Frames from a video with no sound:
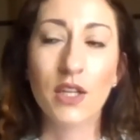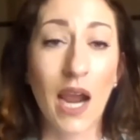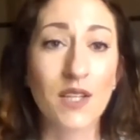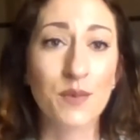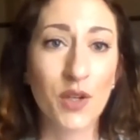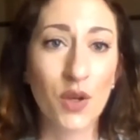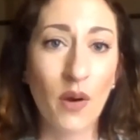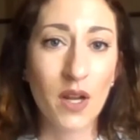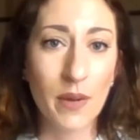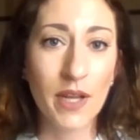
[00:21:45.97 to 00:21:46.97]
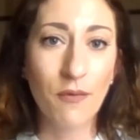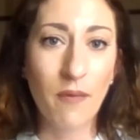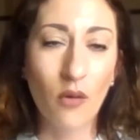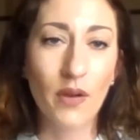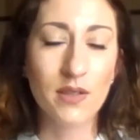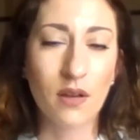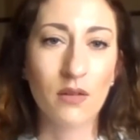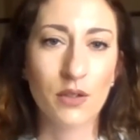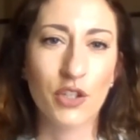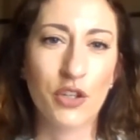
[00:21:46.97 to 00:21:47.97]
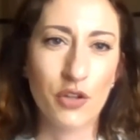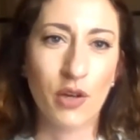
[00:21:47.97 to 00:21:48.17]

there has been quite a big focus on you,